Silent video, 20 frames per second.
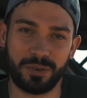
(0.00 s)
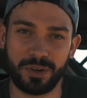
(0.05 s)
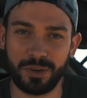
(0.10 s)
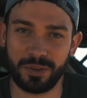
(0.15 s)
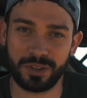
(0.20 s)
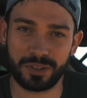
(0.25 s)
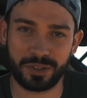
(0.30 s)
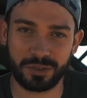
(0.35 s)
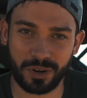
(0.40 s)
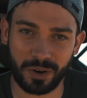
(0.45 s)
who
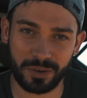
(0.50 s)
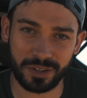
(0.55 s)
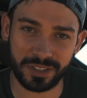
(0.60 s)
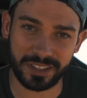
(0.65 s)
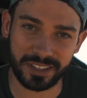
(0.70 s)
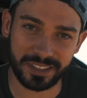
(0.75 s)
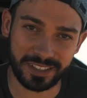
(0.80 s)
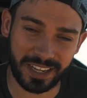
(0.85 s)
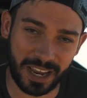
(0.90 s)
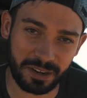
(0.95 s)
this drone is
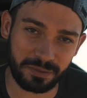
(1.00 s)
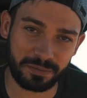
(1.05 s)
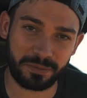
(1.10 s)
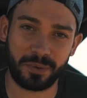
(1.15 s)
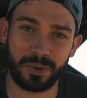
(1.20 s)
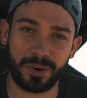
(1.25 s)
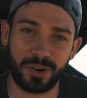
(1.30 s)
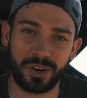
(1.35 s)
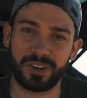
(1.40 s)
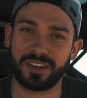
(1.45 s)
designed
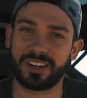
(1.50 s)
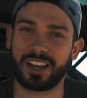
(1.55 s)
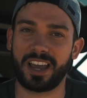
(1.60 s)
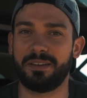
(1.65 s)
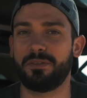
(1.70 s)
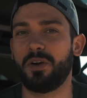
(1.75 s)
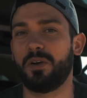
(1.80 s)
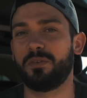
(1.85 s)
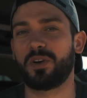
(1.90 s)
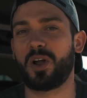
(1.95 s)
for, kind
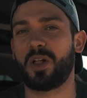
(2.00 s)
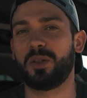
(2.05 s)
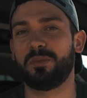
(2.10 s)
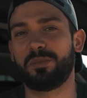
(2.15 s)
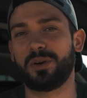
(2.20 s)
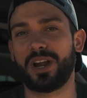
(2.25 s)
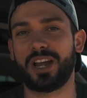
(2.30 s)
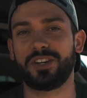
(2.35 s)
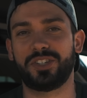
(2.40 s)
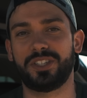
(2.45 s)
of overall
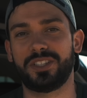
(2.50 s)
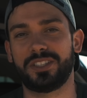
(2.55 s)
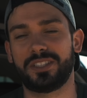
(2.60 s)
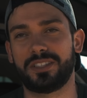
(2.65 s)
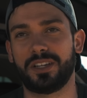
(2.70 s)
impressions.